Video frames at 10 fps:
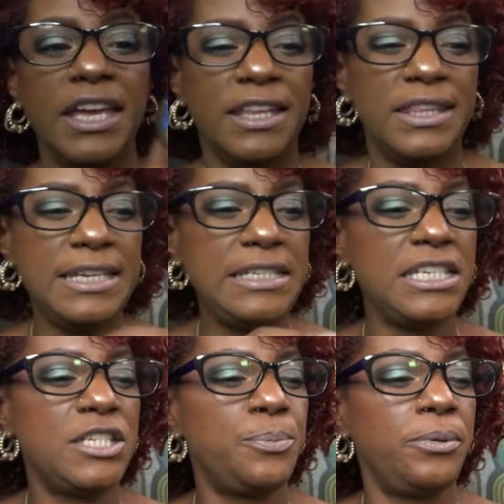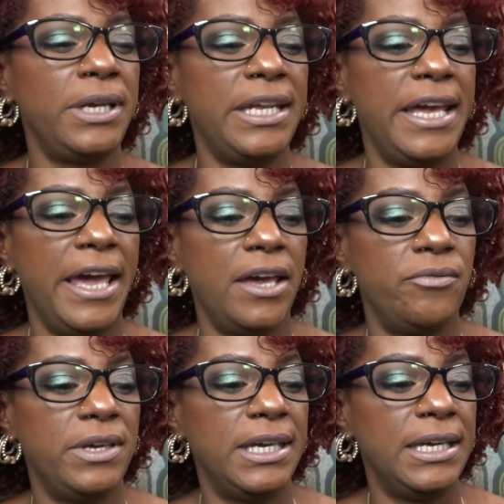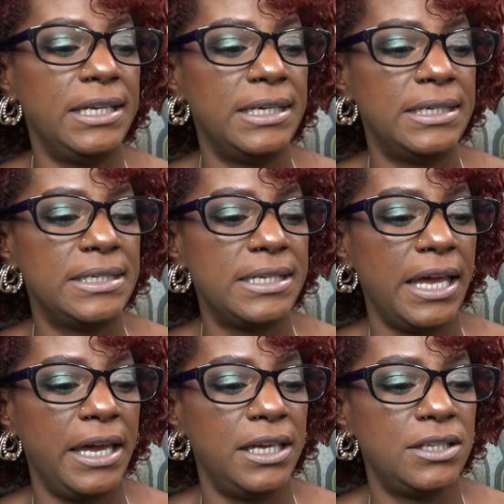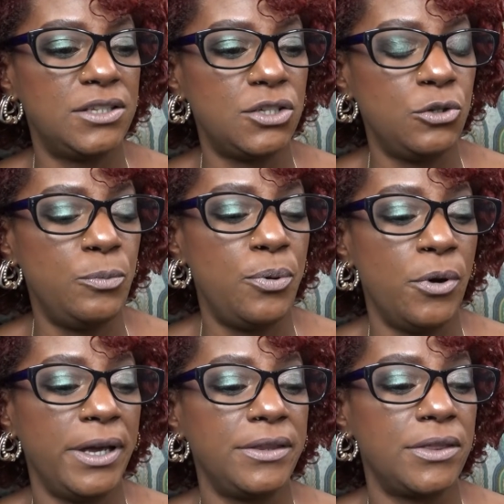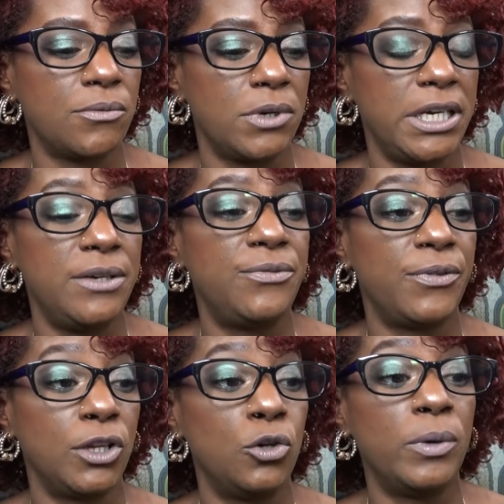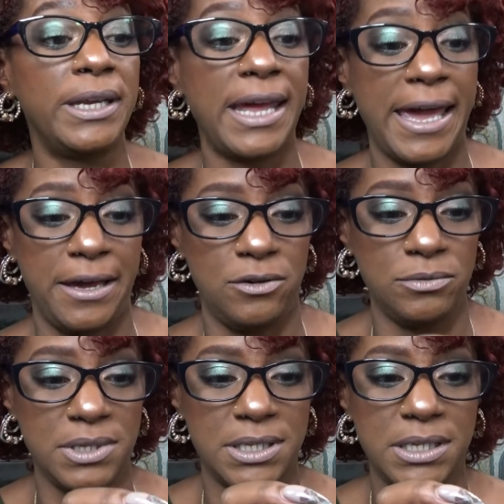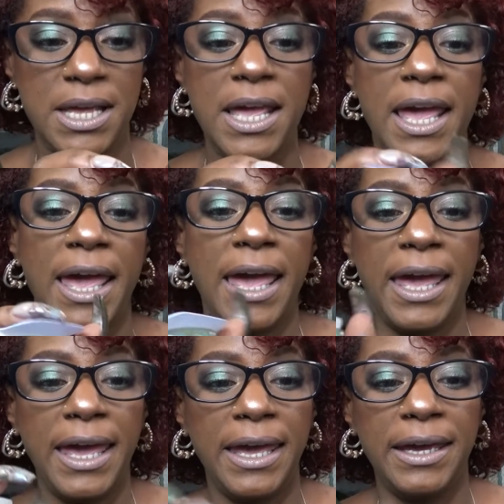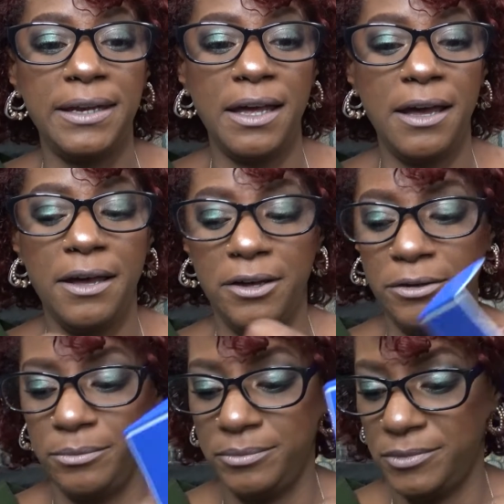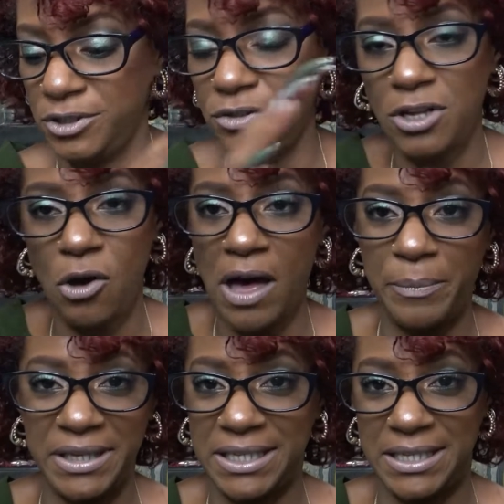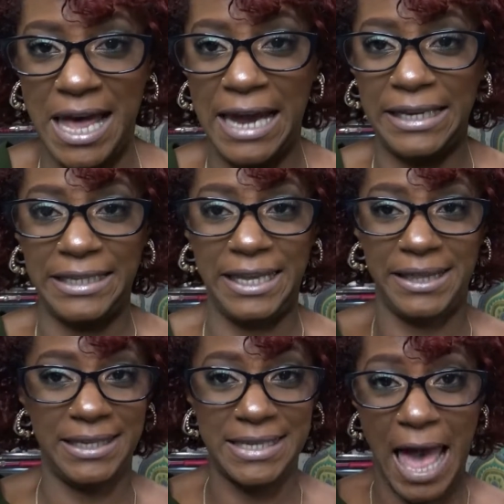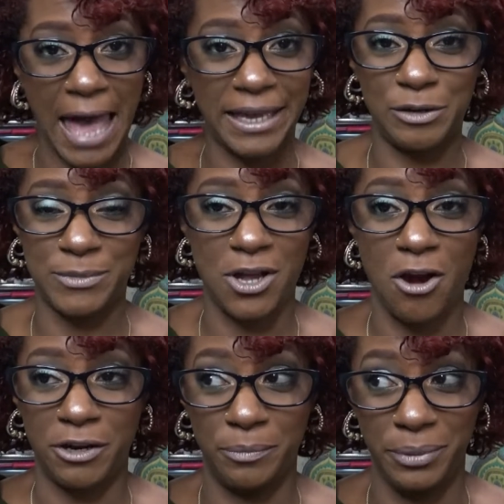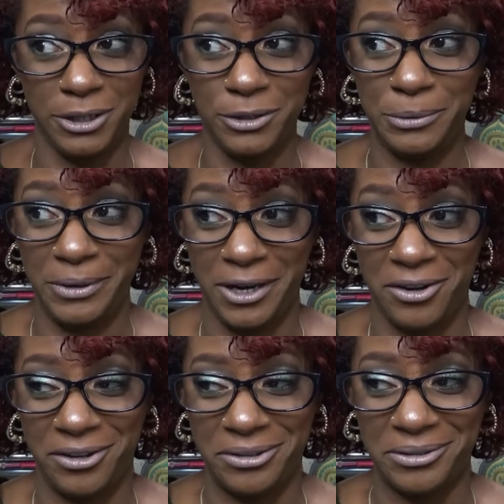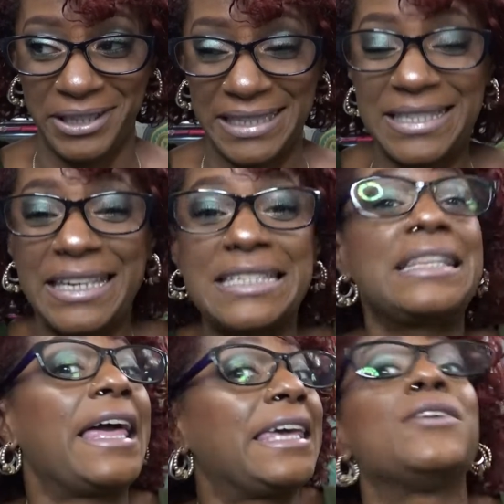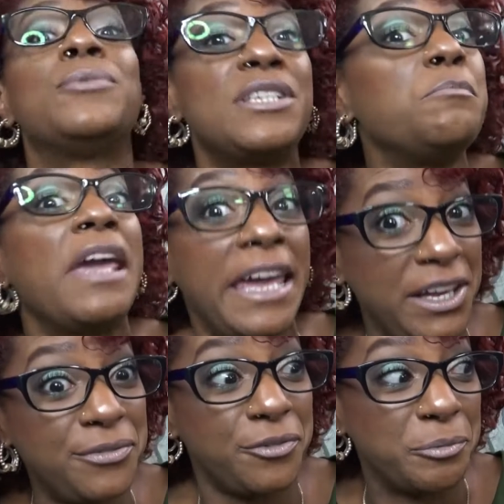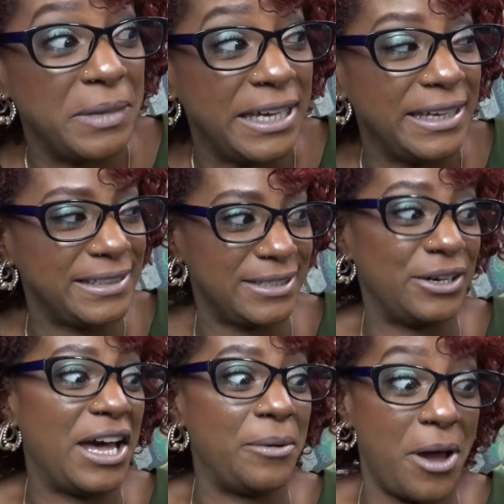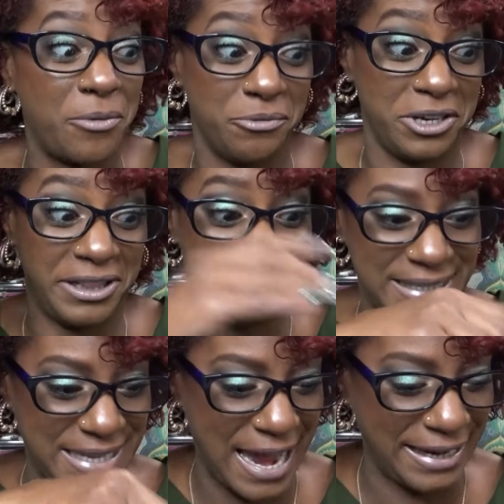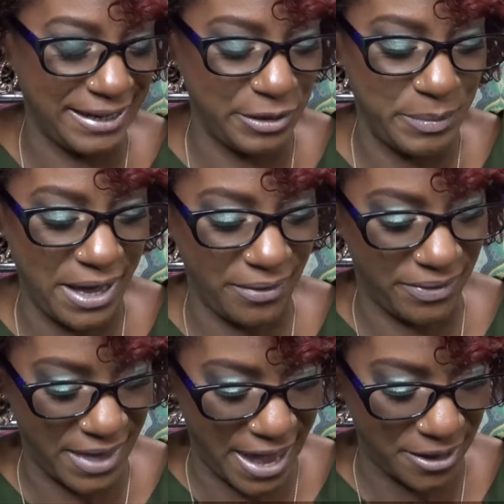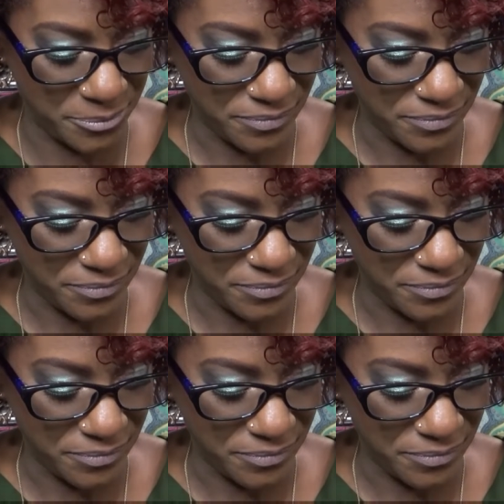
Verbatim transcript: This is pretty heavy. It is a 2.3 fluid ounce. And you know I'm excited that these items are in blue, y'all. It's like it was made for me. So I'm real excited about that.